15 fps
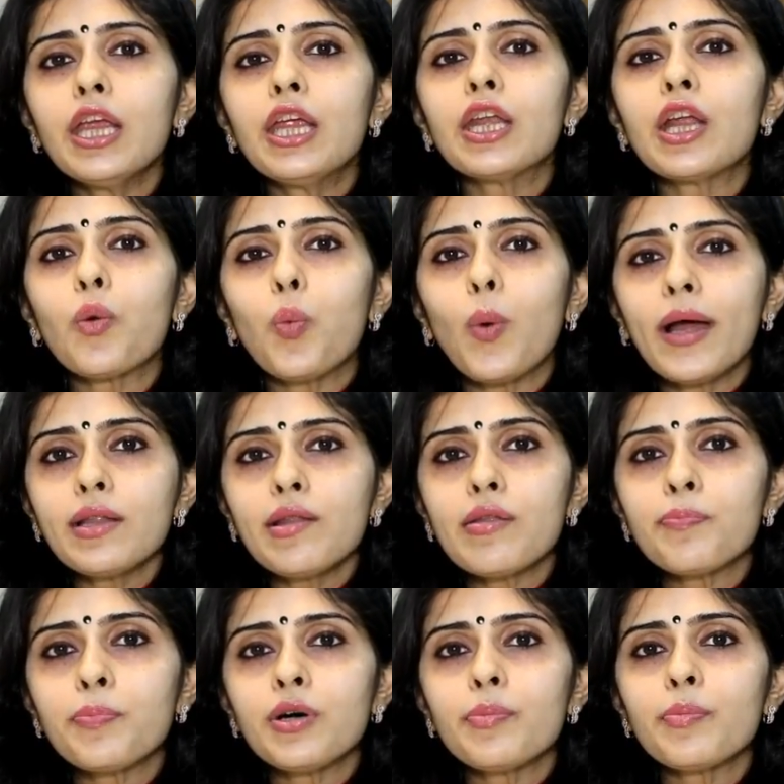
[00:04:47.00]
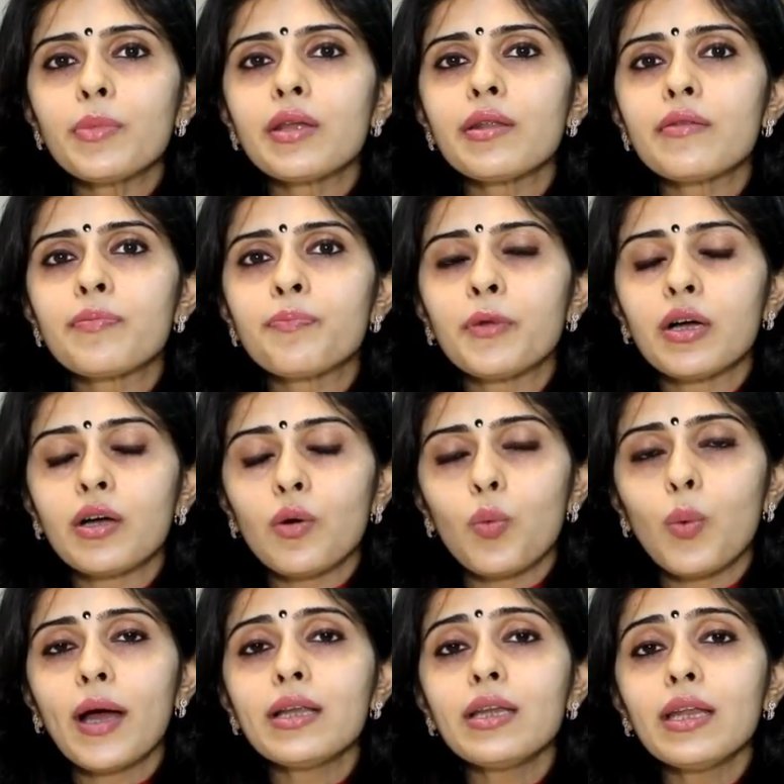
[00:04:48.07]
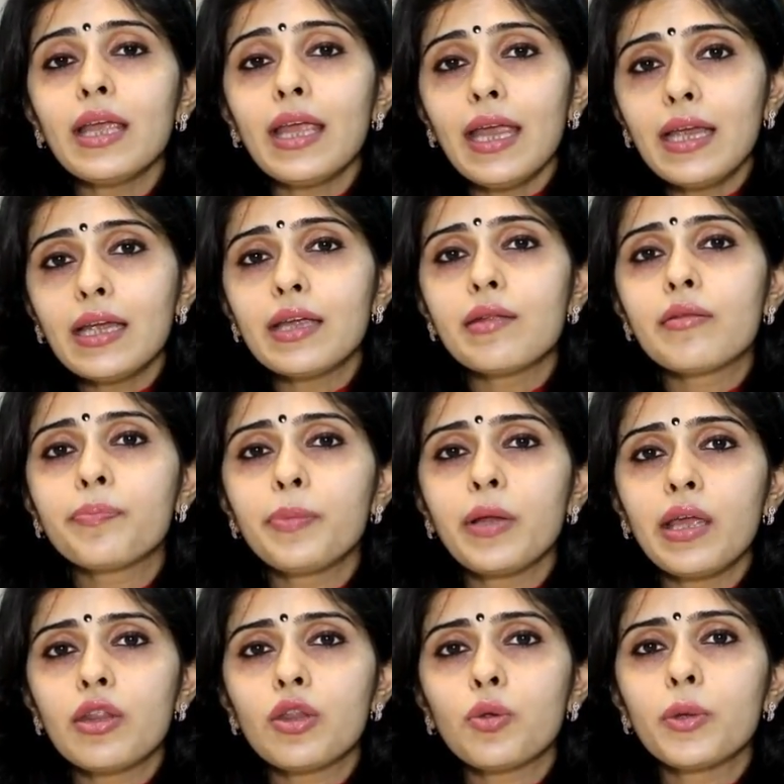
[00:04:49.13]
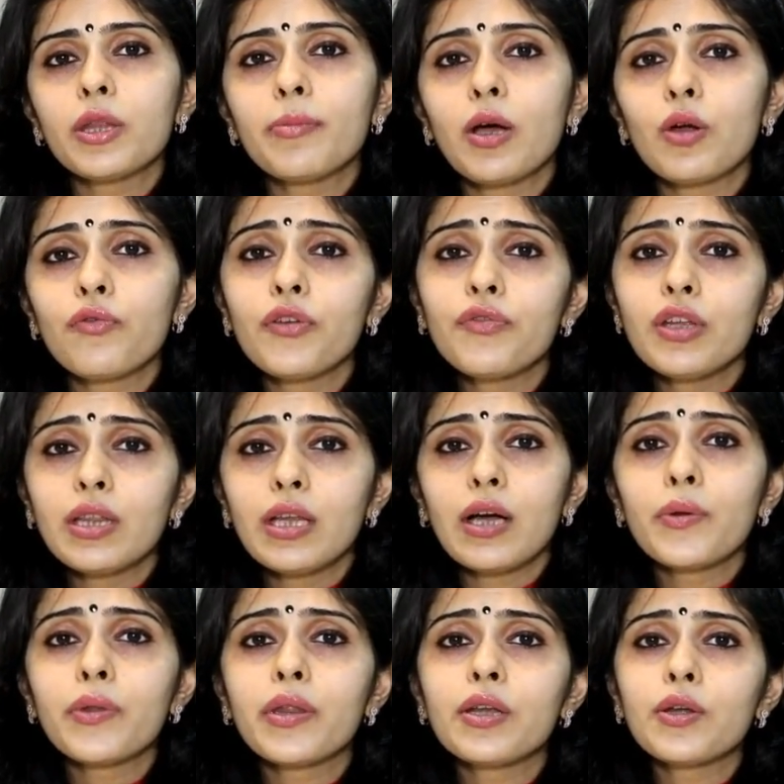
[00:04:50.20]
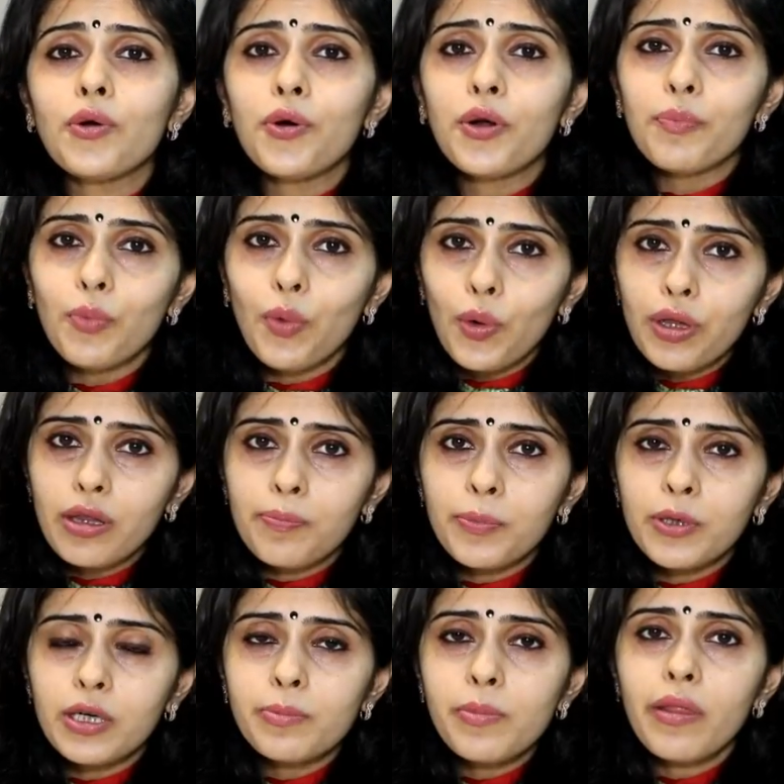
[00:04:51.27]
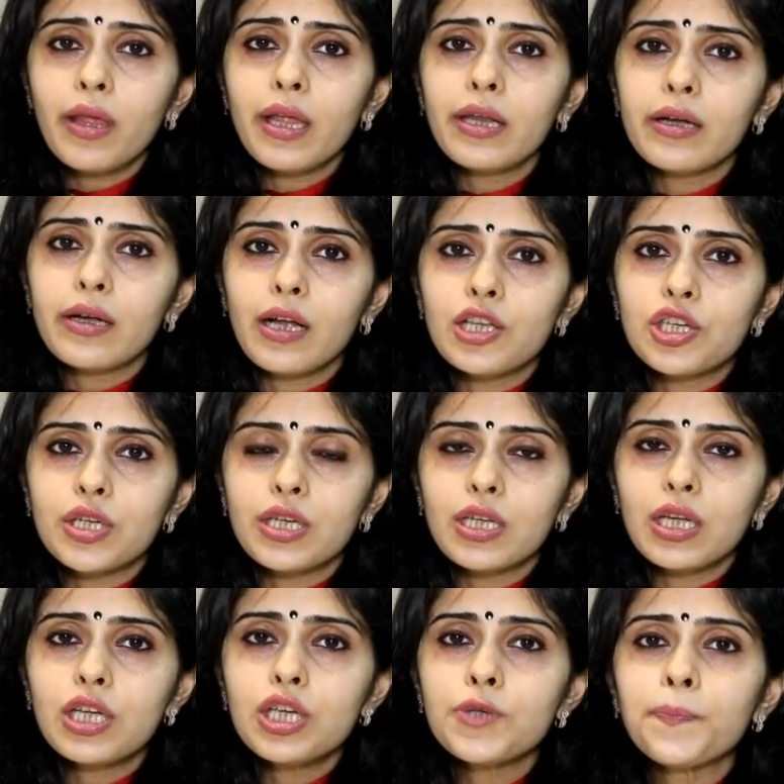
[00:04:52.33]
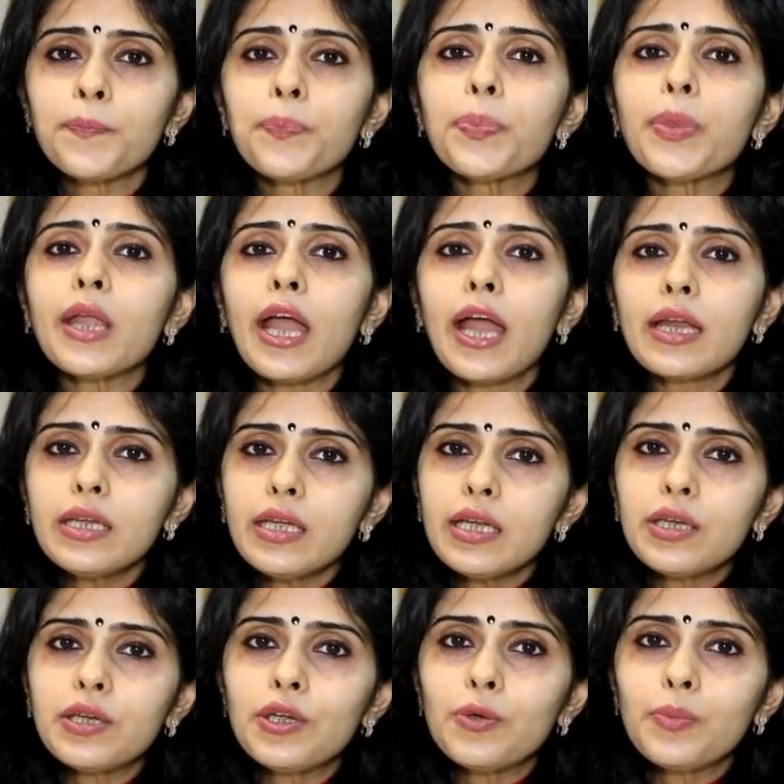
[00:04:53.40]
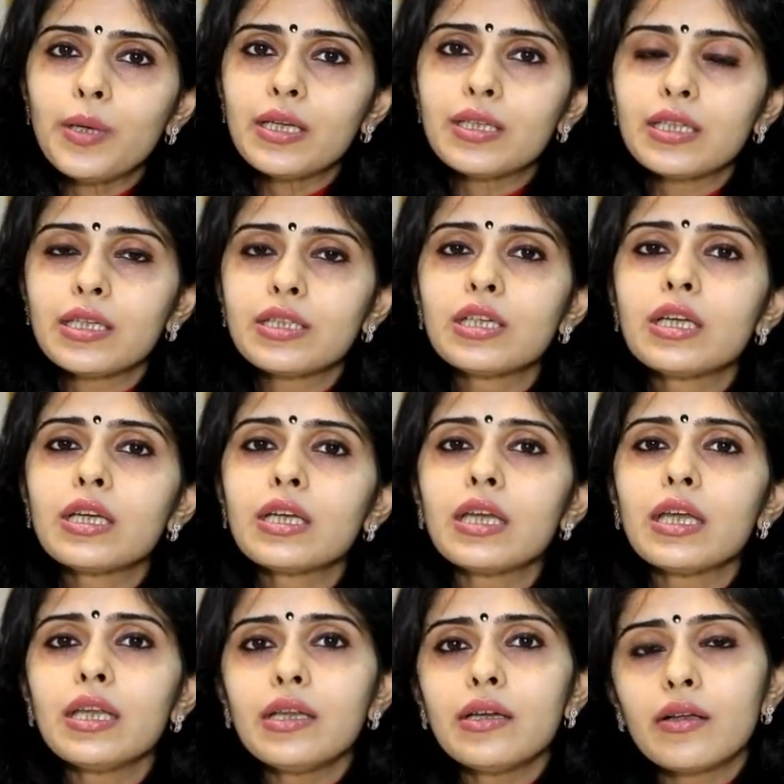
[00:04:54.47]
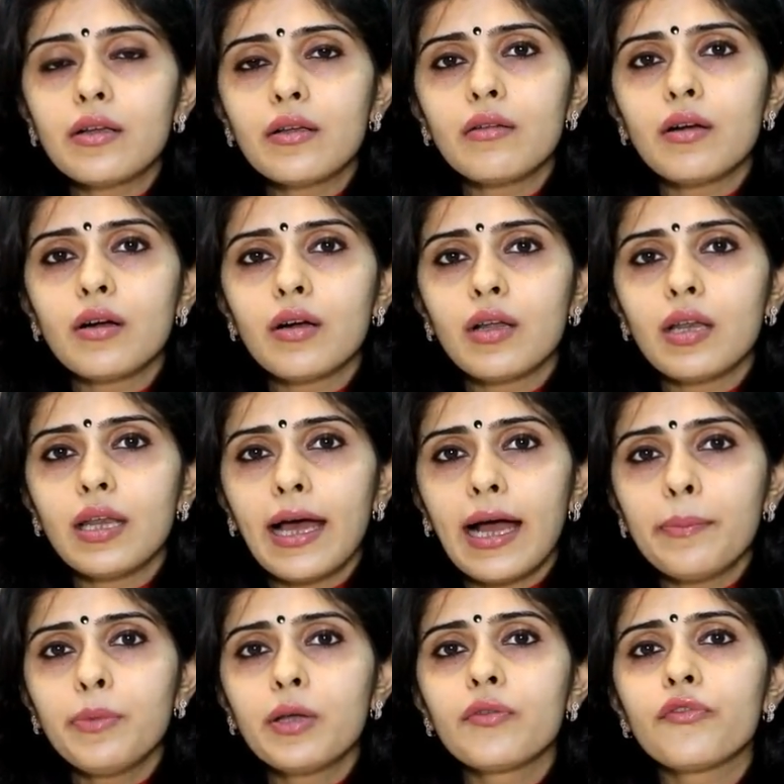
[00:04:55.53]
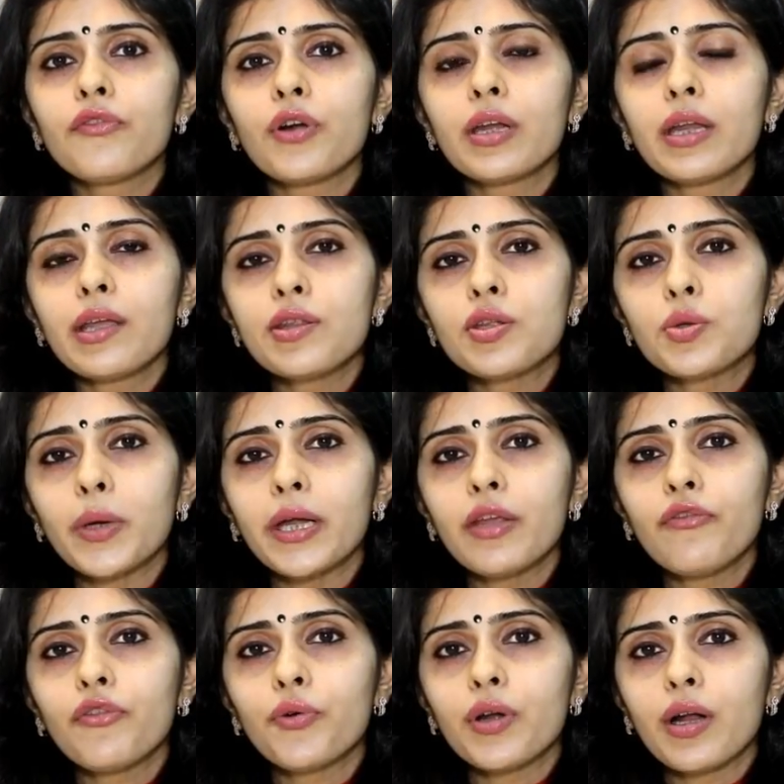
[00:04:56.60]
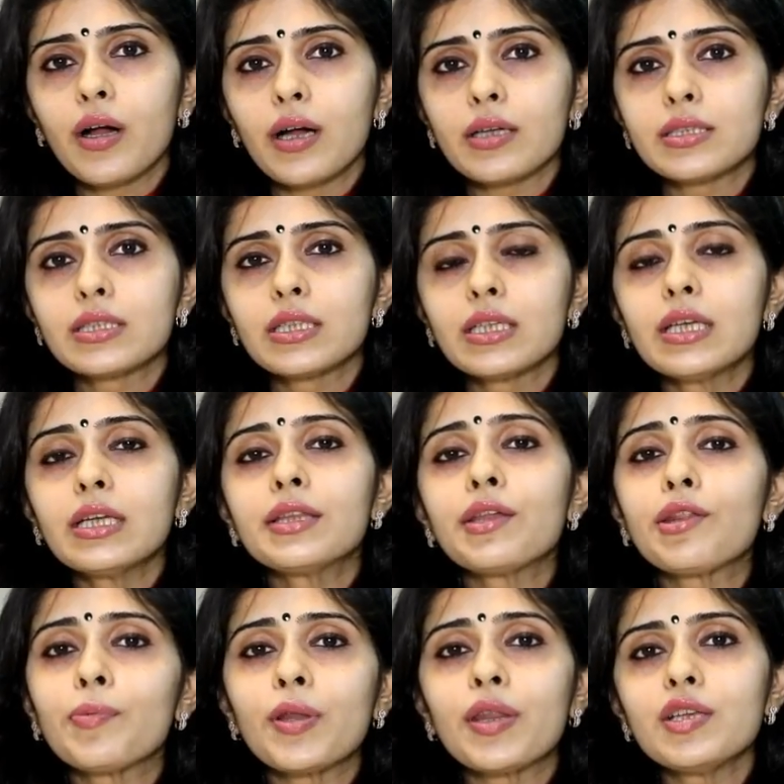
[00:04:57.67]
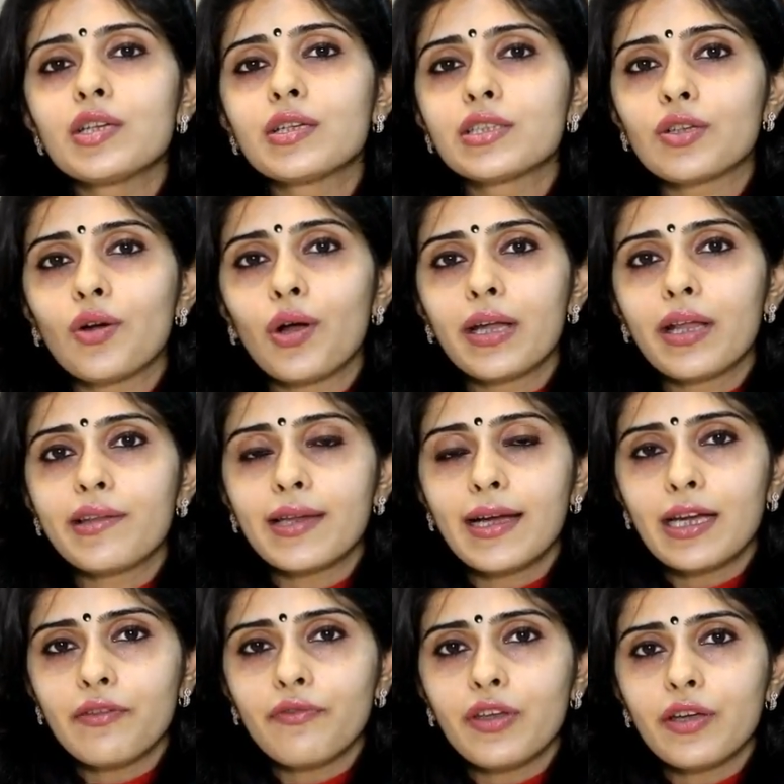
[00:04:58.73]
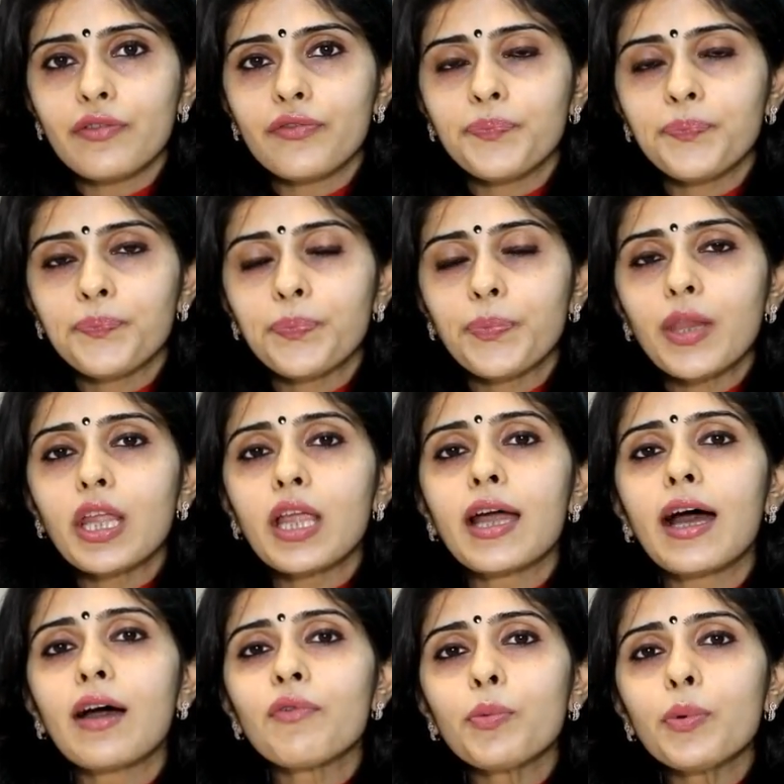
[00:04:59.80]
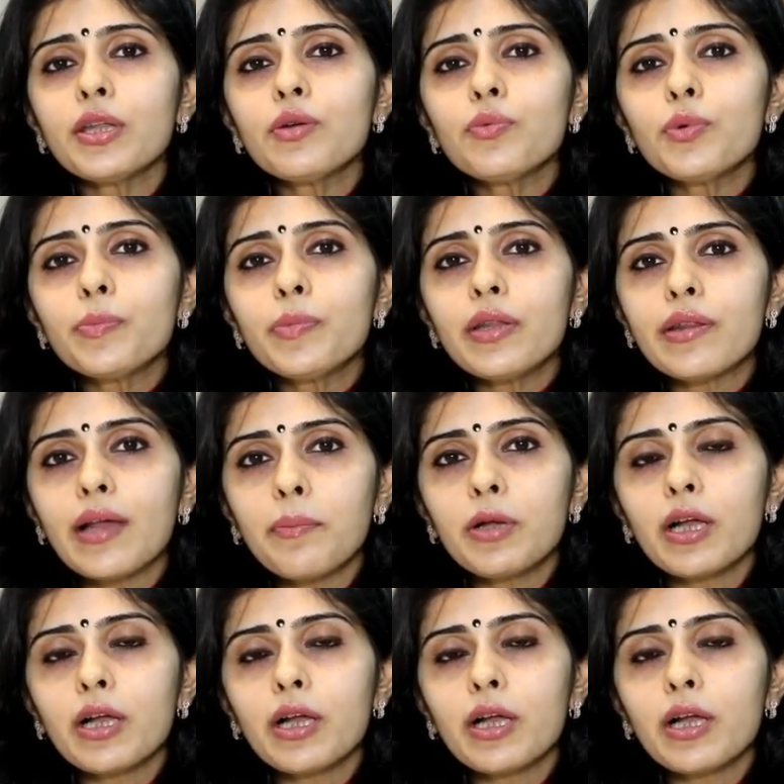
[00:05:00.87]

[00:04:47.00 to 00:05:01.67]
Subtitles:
Now, one egg is placed with about 50,000 or more sperms in a culture dish and incubated in a lab for next 24 hours. This procedure is called as IVF. However, there would be some